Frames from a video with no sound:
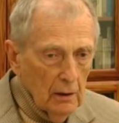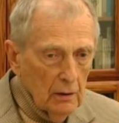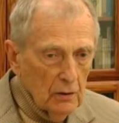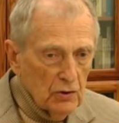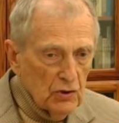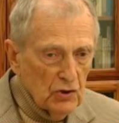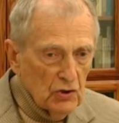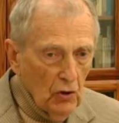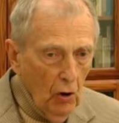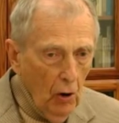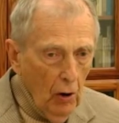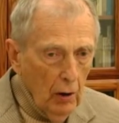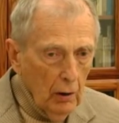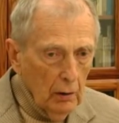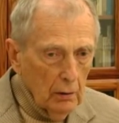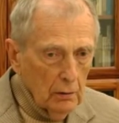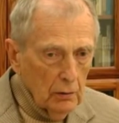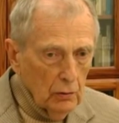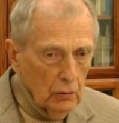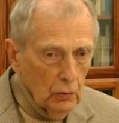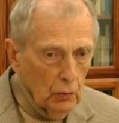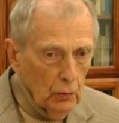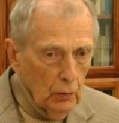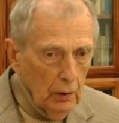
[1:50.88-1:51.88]

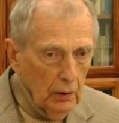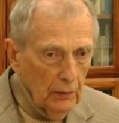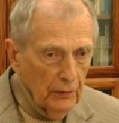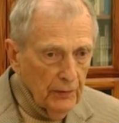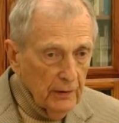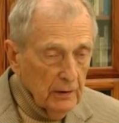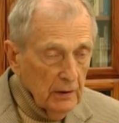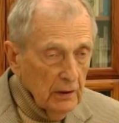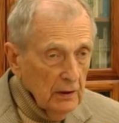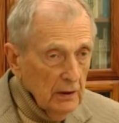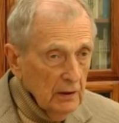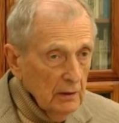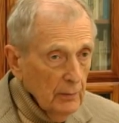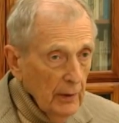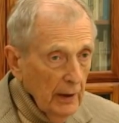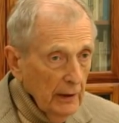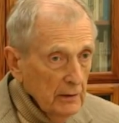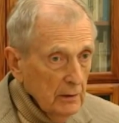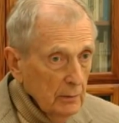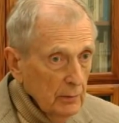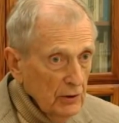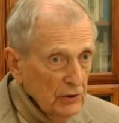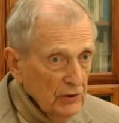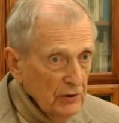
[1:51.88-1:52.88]
Saul knew that he had
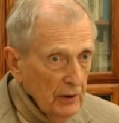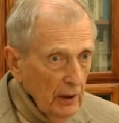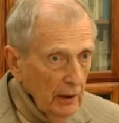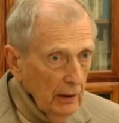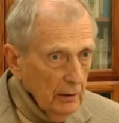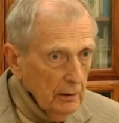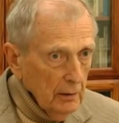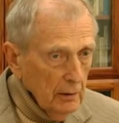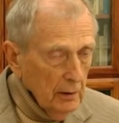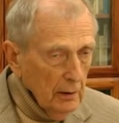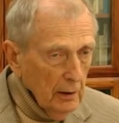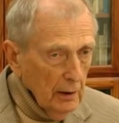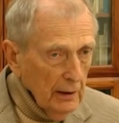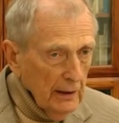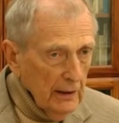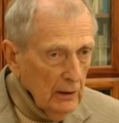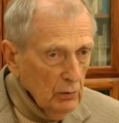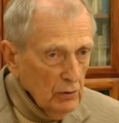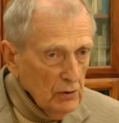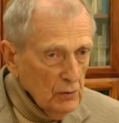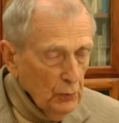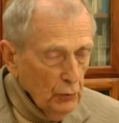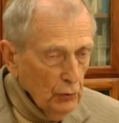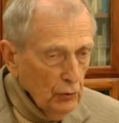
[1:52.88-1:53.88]
made a mistake. He
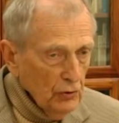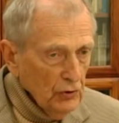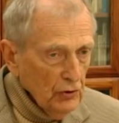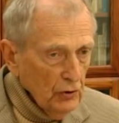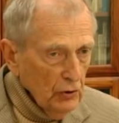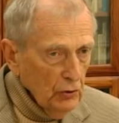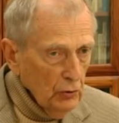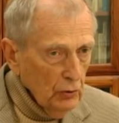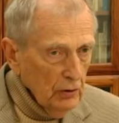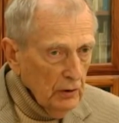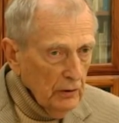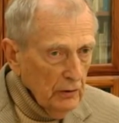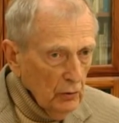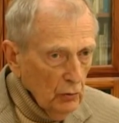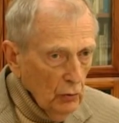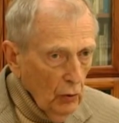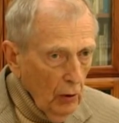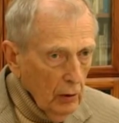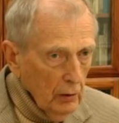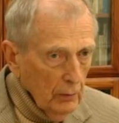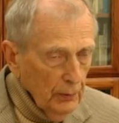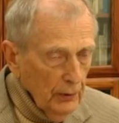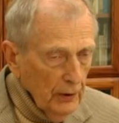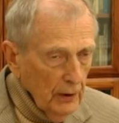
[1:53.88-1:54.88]
was persecuting the
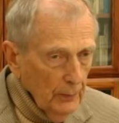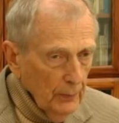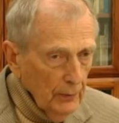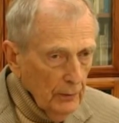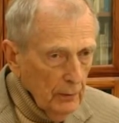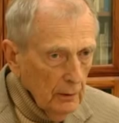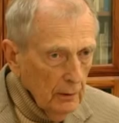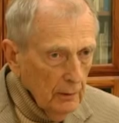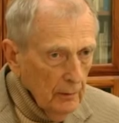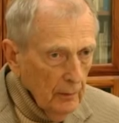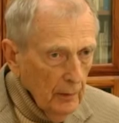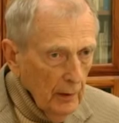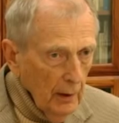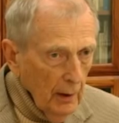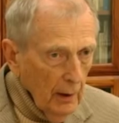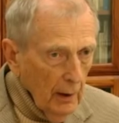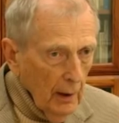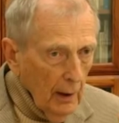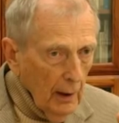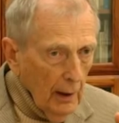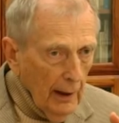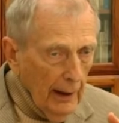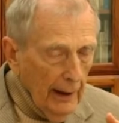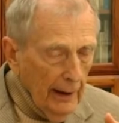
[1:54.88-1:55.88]
wrong people.
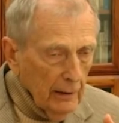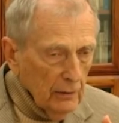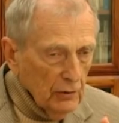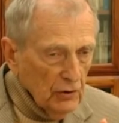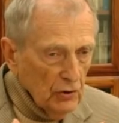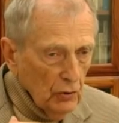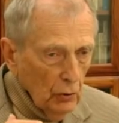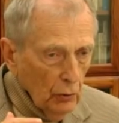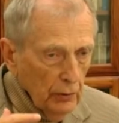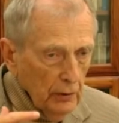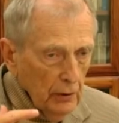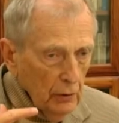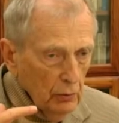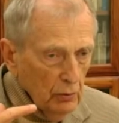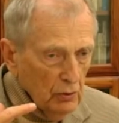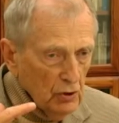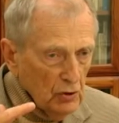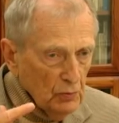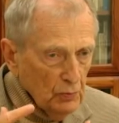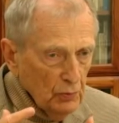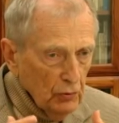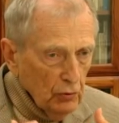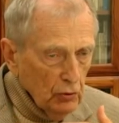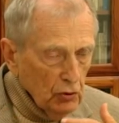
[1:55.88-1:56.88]
And so he was
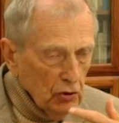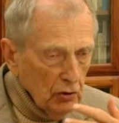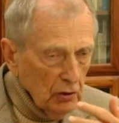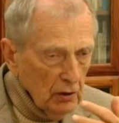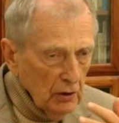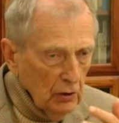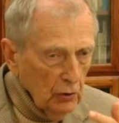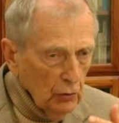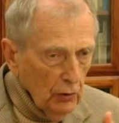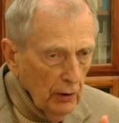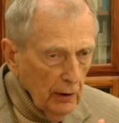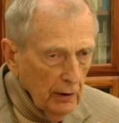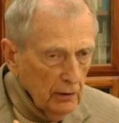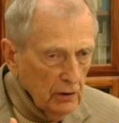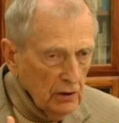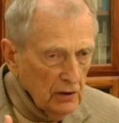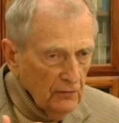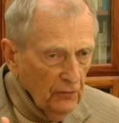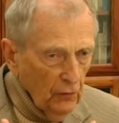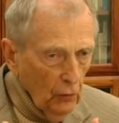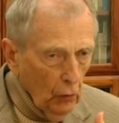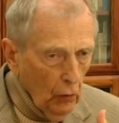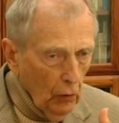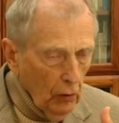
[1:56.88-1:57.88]
spiritually
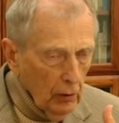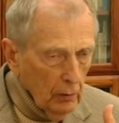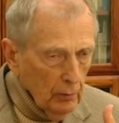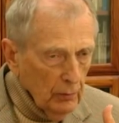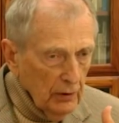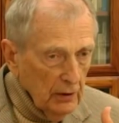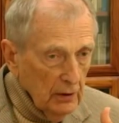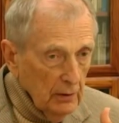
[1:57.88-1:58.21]
transformed.